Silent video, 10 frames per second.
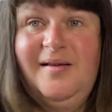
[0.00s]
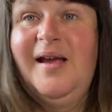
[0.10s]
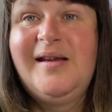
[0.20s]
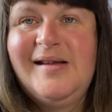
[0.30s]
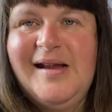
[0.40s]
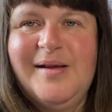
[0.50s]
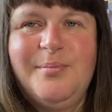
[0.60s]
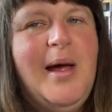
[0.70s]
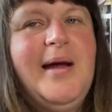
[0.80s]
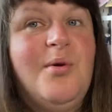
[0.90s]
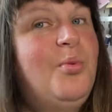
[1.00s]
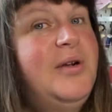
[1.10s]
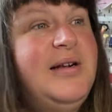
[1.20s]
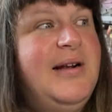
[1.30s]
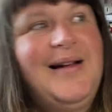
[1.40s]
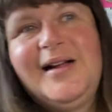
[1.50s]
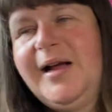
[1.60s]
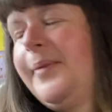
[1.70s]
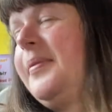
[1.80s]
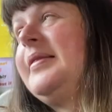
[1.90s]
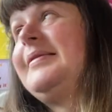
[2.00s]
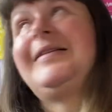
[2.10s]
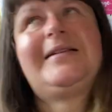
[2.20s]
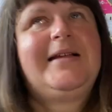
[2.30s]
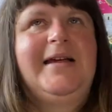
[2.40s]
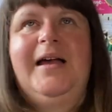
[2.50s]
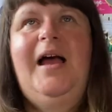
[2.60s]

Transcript: kind of taken back. Wasn't completely,